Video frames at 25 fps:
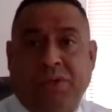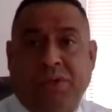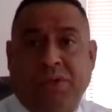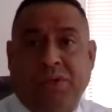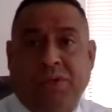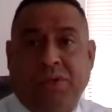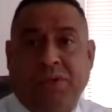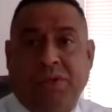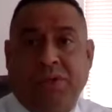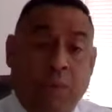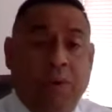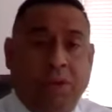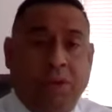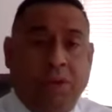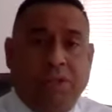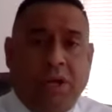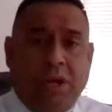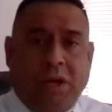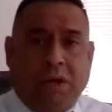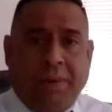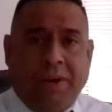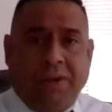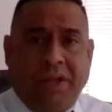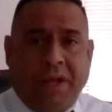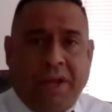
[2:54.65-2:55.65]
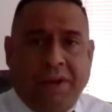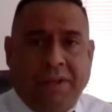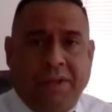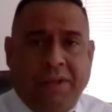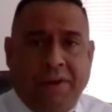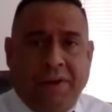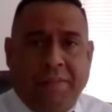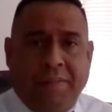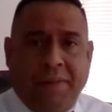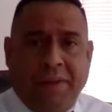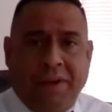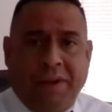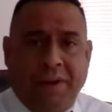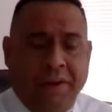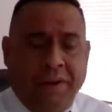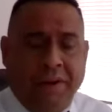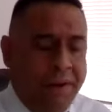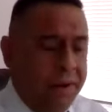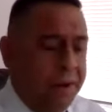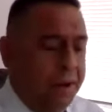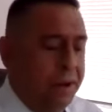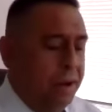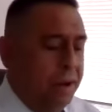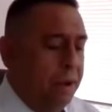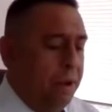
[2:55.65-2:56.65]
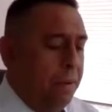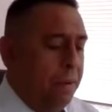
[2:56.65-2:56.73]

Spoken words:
And we will talk about that a little bit,